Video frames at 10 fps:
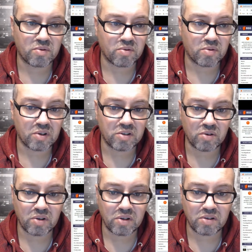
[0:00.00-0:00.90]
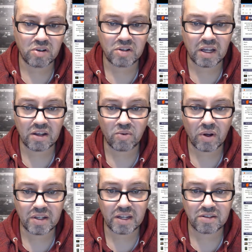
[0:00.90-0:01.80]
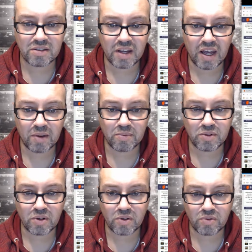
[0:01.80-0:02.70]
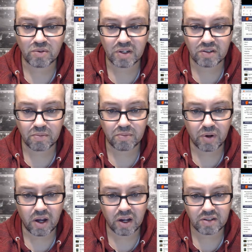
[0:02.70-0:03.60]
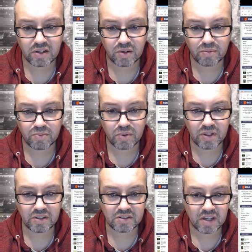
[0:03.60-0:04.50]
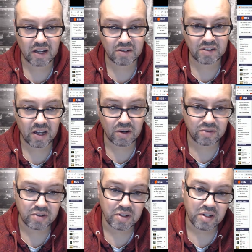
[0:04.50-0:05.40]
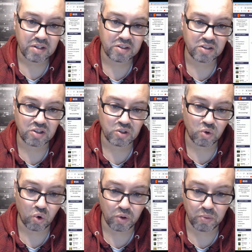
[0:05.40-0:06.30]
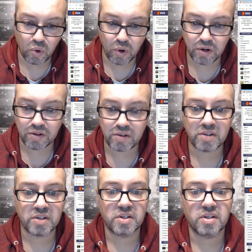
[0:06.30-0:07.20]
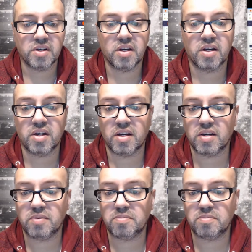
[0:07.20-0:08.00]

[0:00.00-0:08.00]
it looks like a quite nice game. So there's the box, and you put these tiles out. This is a scoreboard. Uh,